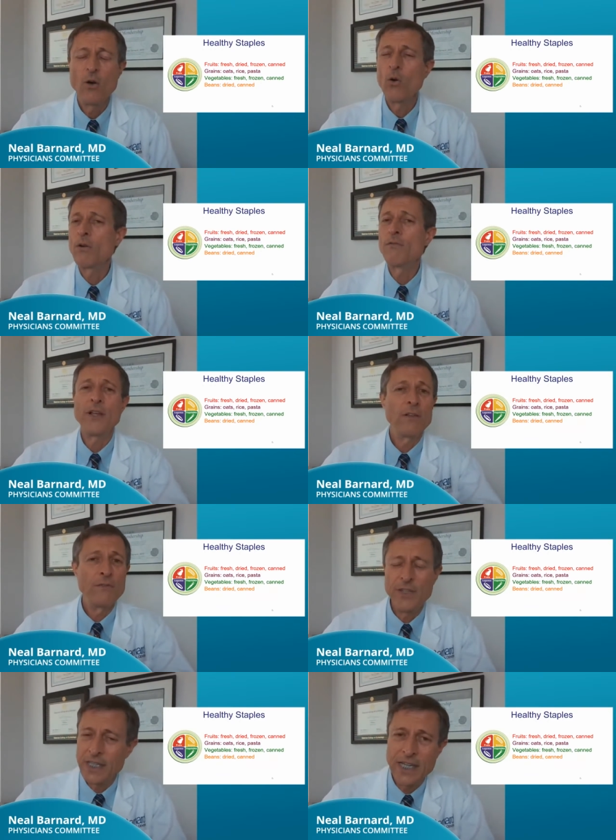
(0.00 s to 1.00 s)
or a
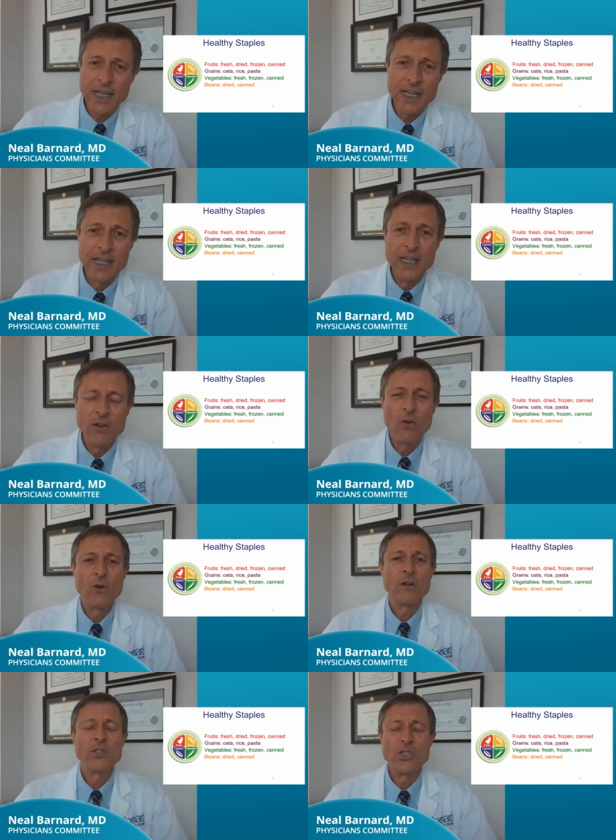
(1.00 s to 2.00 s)
Velveeta
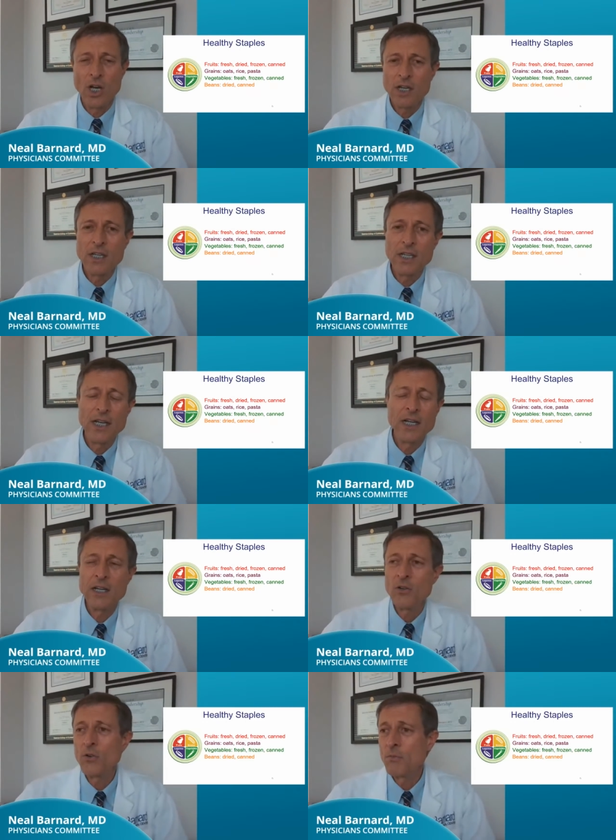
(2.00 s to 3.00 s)
or junk, uh,
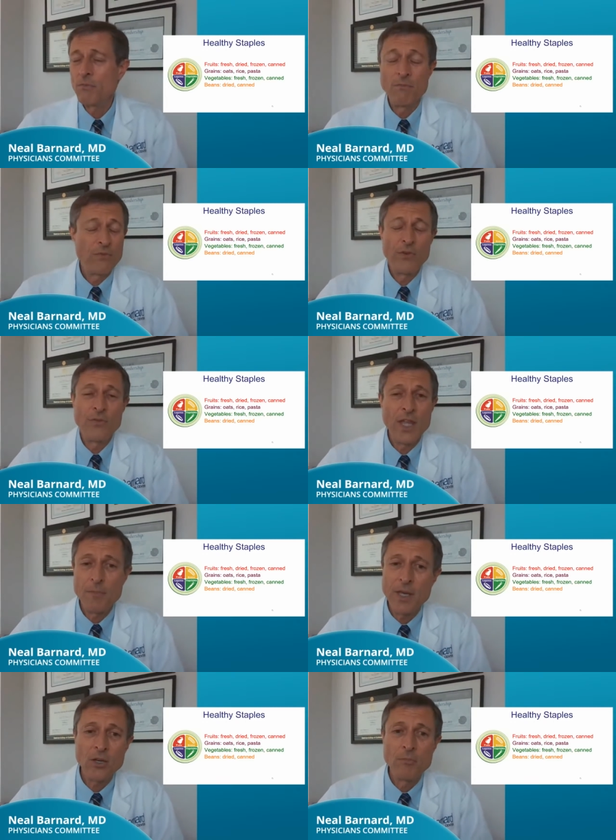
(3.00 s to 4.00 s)
or for, for that
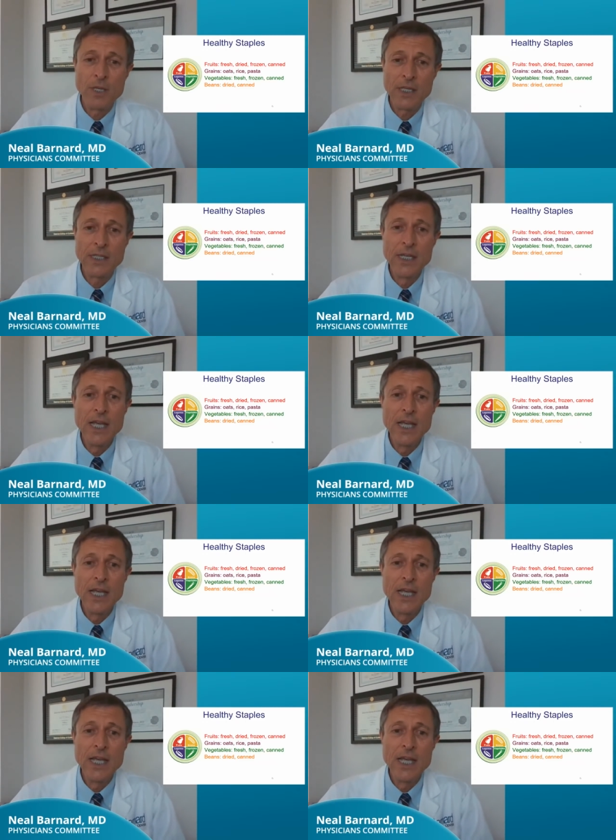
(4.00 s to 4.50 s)
matter, meat.